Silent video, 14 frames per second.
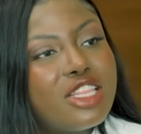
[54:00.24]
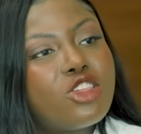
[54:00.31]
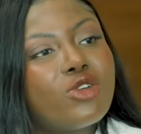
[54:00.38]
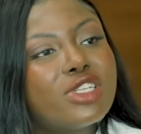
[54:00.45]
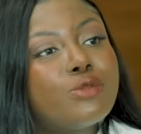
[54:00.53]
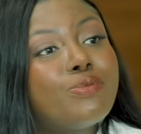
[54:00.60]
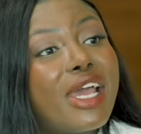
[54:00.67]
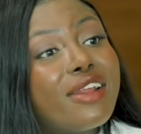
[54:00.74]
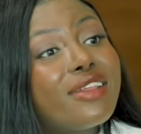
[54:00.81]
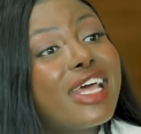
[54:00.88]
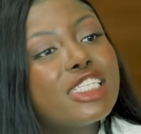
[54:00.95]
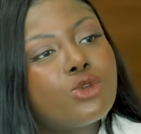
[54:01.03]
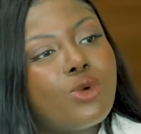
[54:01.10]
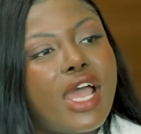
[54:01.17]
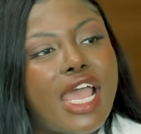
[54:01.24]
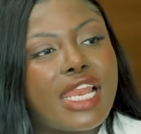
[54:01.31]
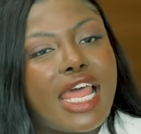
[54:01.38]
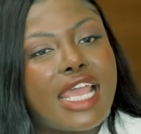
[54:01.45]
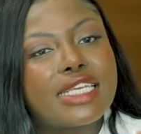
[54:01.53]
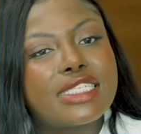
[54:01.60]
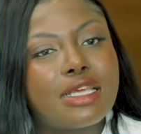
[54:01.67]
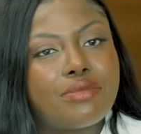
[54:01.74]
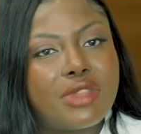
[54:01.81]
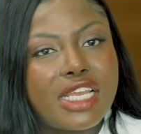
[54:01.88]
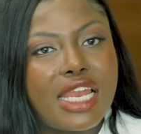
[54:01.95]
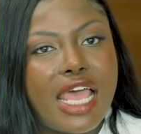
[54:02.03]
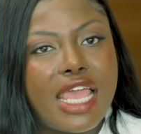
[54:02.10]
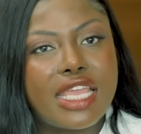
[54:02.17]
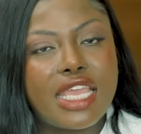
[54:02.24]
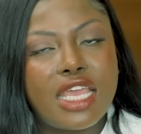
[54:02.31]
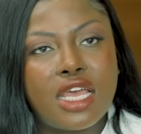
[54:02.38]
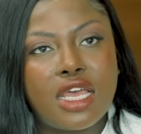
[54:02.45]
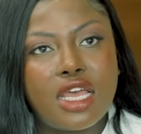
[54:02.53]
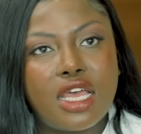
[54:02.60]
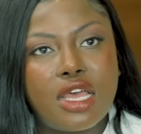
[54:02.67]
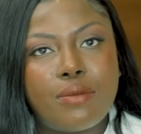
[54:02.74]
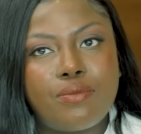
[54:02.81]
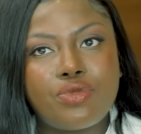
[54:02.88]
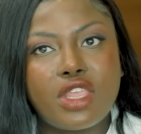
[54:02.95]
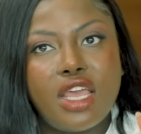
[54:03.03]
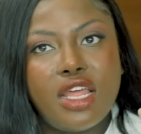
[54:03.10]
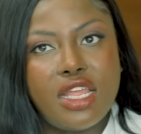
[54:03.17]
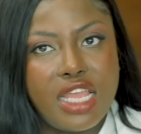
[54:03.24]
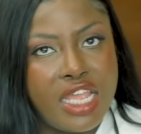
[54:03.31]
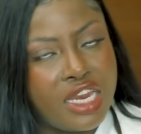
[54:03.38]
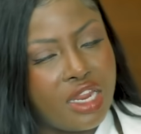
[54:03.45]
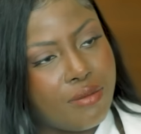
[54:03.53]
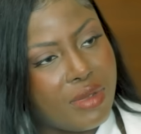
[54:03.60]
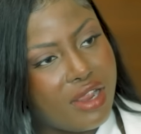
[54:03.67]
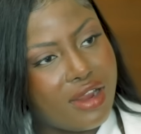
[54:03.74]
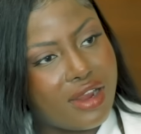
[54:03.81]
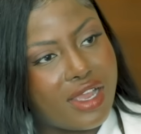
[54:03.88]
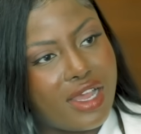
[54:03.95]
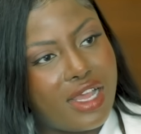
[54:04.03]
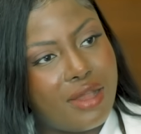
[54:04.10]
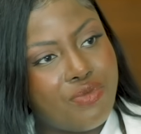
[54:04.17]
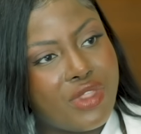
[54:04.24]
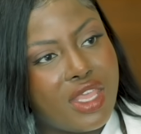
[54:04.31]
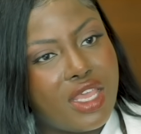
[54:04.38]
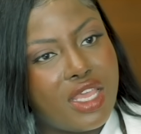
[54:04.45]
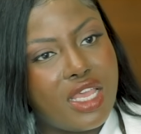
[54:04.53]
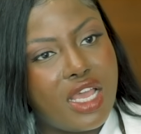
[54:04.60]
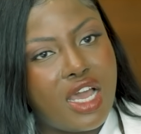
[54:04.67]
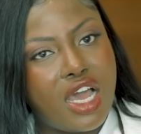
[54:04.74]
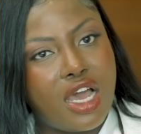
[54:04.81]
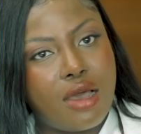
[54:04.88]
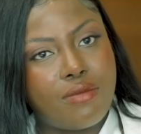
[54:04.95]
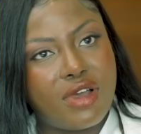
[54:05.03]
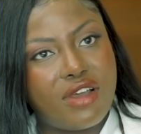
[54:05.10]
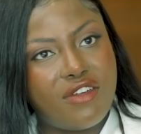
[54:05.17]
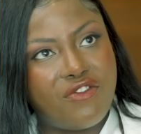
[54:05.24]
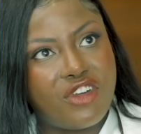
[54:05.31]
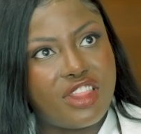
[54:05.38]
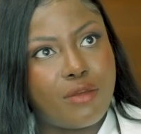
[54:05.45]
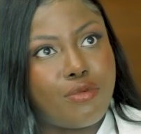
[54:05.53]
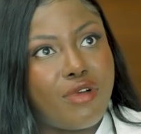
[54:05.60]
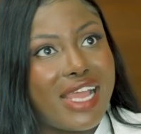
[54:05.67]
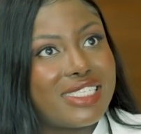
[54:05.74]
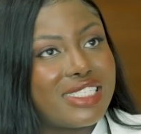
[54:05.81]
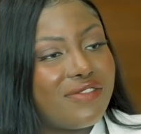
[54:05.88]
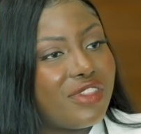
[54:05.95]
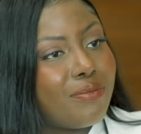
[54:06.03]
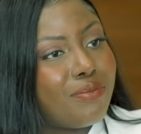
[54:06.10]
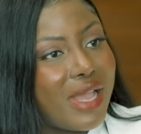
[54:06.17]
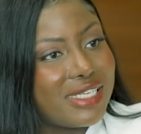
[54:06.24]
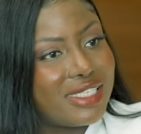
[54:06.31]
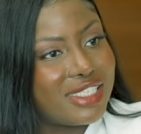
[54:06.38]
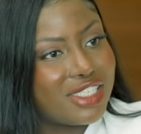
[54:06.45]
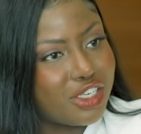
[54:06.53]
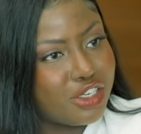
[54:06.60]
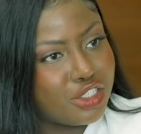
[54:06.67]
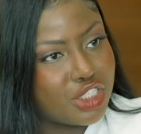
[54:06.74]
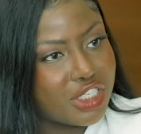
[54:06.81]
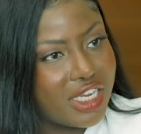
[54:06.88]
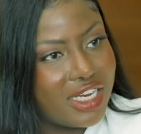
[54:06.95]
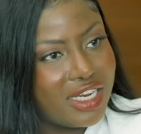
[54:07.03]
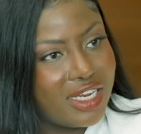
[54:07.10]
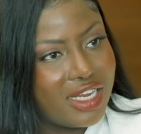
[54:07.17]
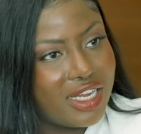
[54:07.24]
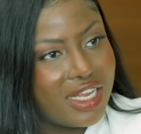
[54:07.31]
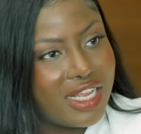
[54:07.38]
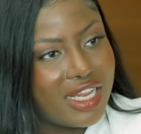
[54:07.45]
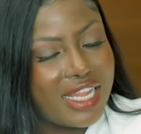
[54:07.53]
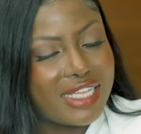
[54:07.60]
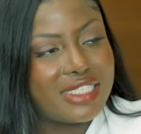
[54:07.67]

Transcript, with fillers: So it's better. That's why I like something like um, in America, um, for the price of the best surgeon, mm-hmm.